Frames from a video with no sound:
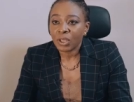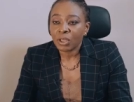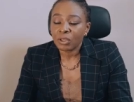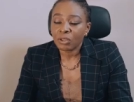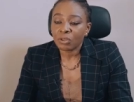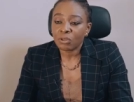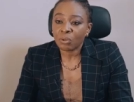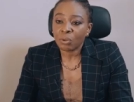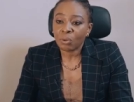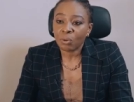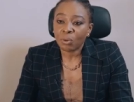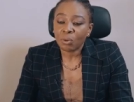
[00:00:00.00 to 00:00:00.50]

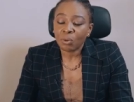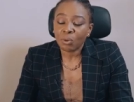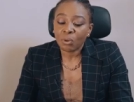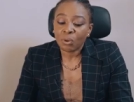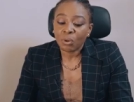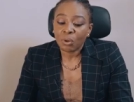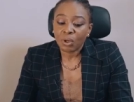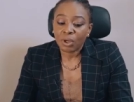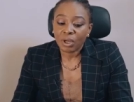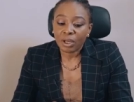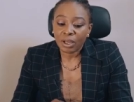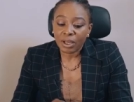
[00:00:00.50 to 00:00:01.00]
So,
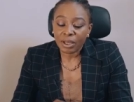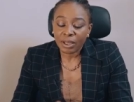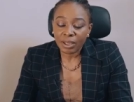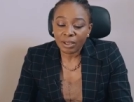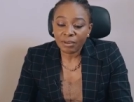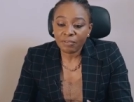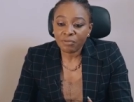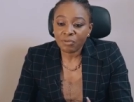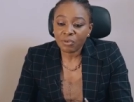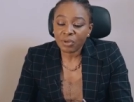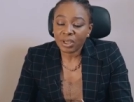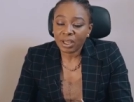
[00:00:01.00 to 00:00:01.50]

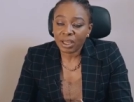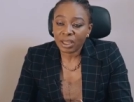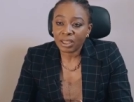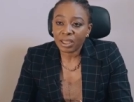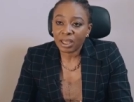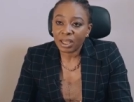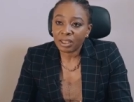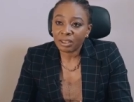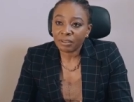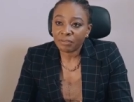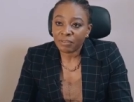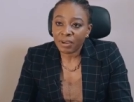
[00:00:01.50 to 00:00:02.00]
if we get
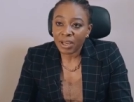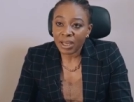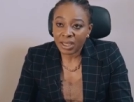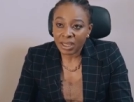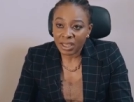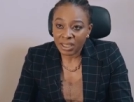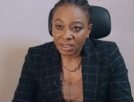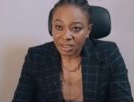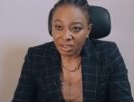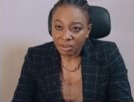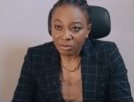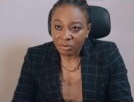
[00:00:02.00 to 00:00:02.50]
health
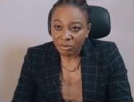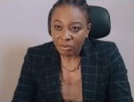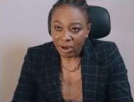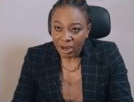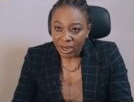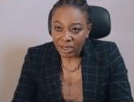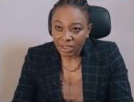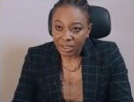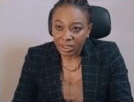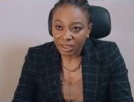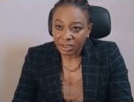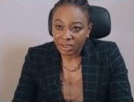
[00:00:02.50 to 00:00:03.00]
financing
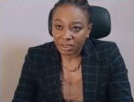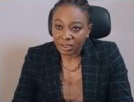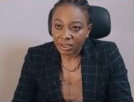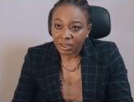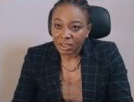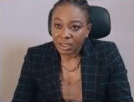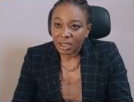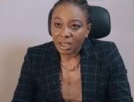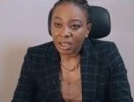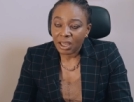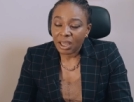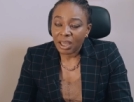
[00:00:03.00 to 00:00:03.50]
right,
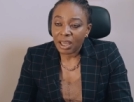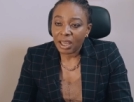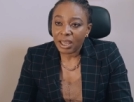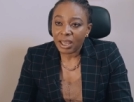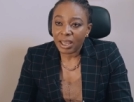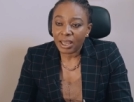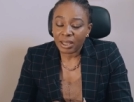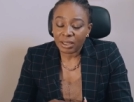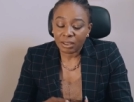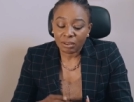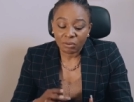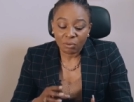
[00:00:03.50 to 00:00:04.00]

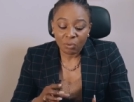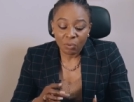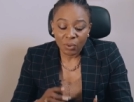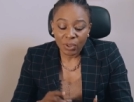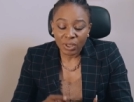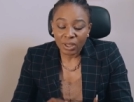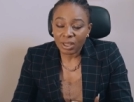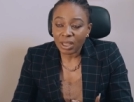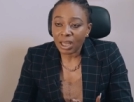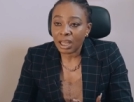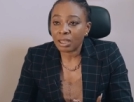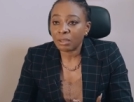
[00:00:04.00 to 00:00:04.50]
and
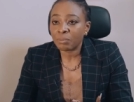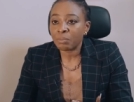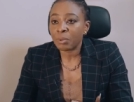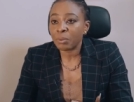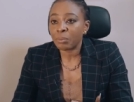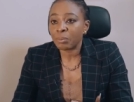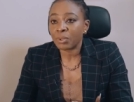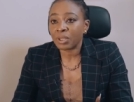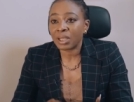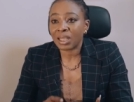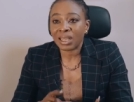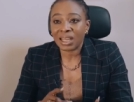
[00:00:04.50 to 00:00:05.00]
with that,
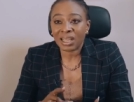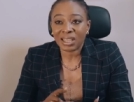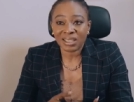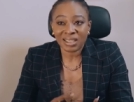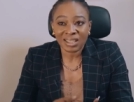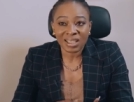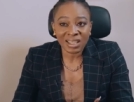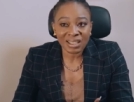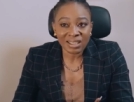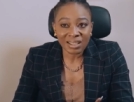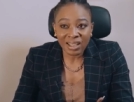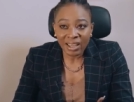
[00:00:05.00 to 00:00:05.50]
people can
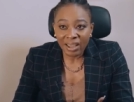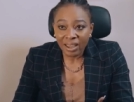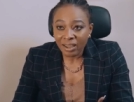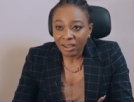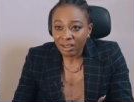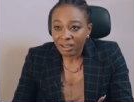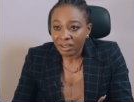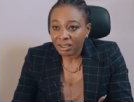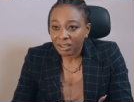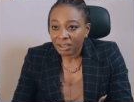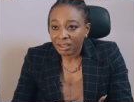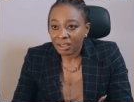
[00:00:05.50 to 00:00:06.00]
access care,
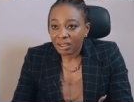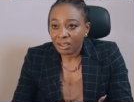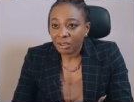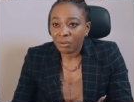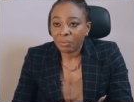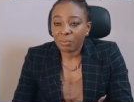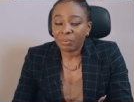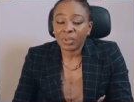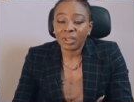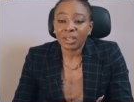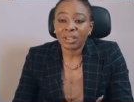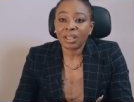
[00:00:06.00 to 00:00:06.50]

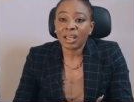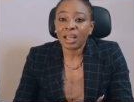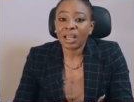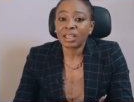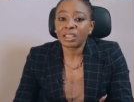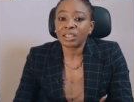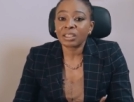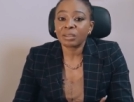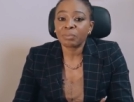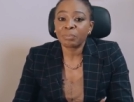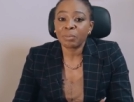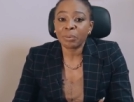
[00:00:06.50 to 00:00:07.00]
with
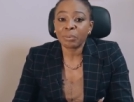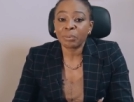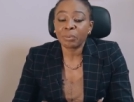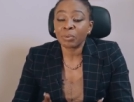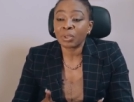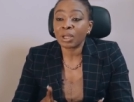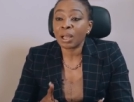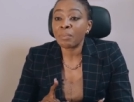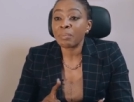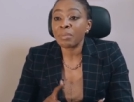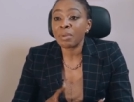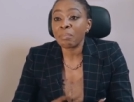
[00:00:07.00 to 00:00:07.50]
that,
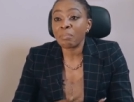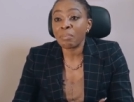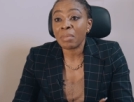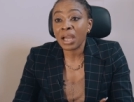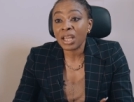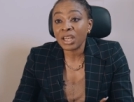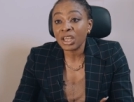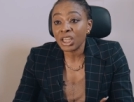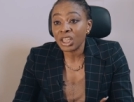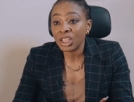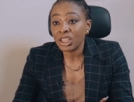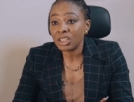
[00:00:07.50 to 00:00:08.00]
people can be
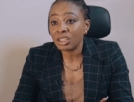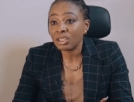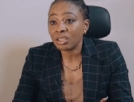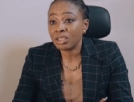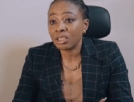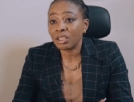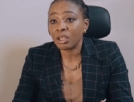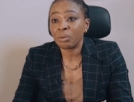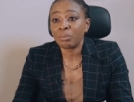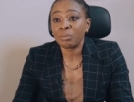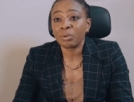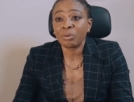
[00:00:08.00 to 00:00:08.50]

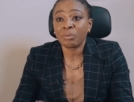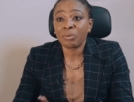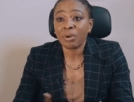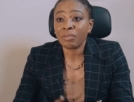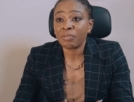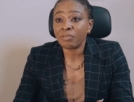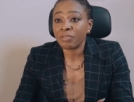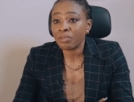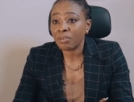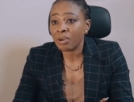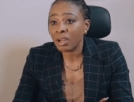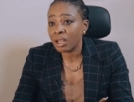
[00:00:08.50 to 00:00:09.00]
managed, there'll be
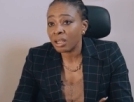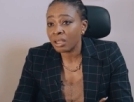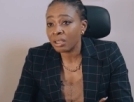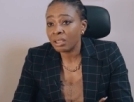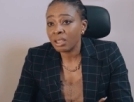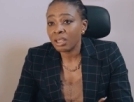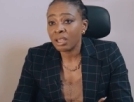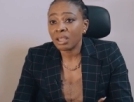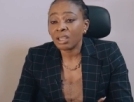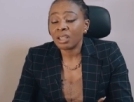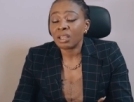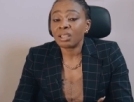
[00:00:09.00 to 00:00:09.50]
referral,
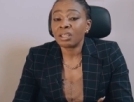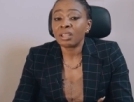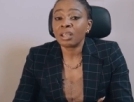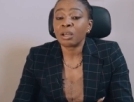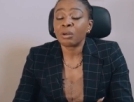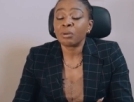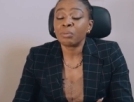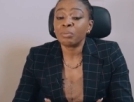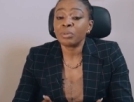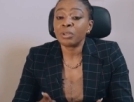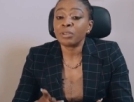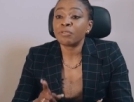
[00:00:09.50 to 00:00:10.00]

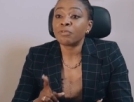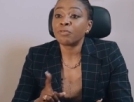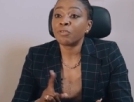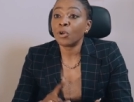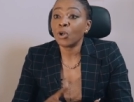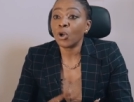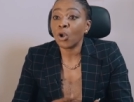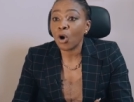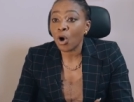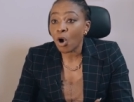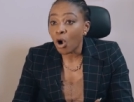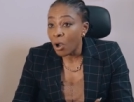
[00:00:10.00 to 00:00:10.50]
there'll be
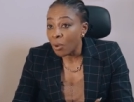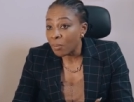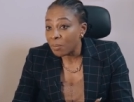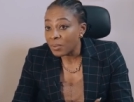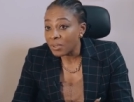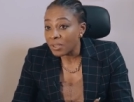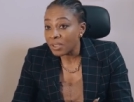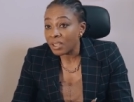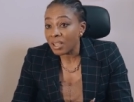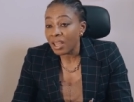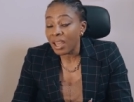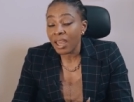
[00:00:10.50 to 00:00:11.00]

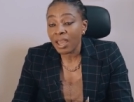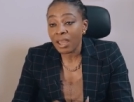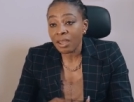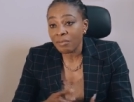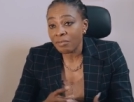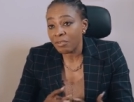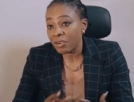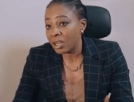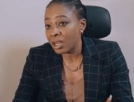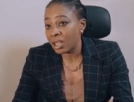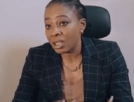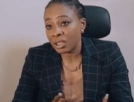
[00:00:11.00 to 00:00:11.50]
follow-ups,
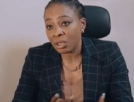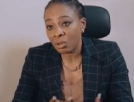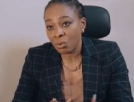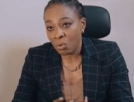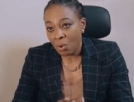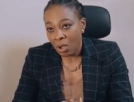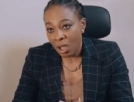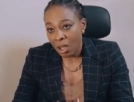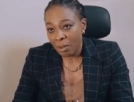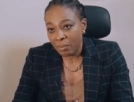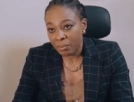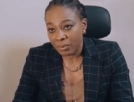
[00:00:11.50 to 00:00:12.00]
every other thing
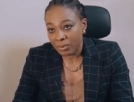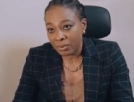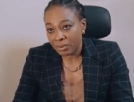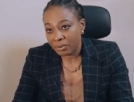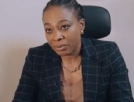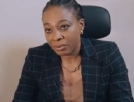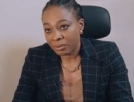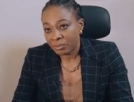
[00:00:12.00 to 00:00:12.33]
will happen.